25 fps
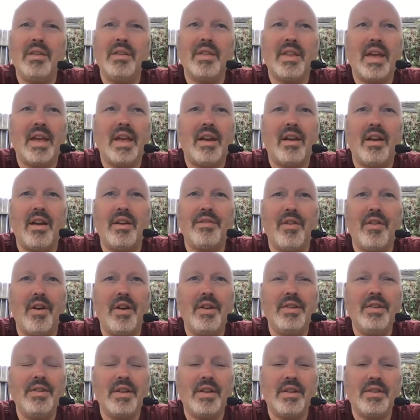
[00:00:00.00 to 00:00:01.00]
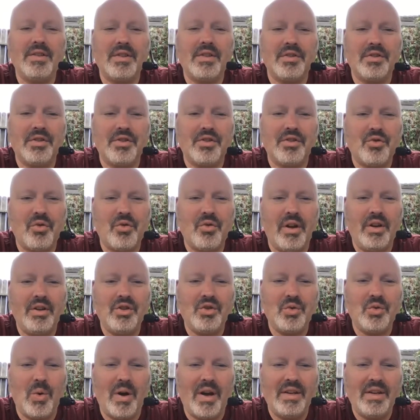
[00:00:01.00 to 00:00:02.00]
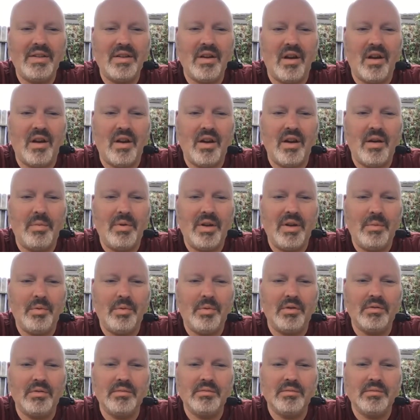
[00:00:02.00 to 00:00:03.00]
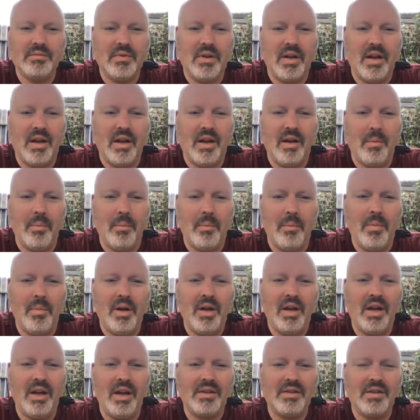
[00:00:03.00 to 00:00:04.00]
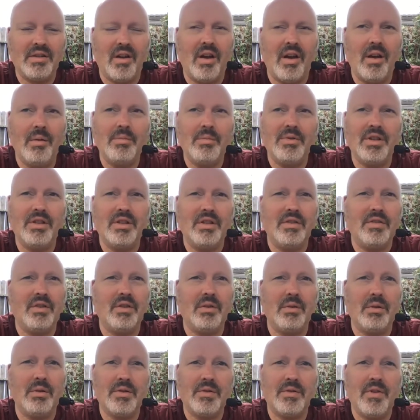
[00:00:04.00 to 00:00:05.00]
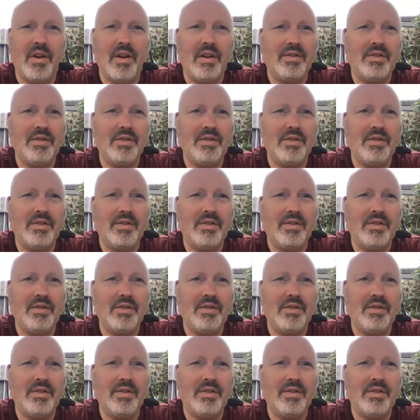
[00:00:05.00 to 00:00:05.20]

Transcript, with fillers: that I find it such a strange way to hire people. Um, a timed interview. It's very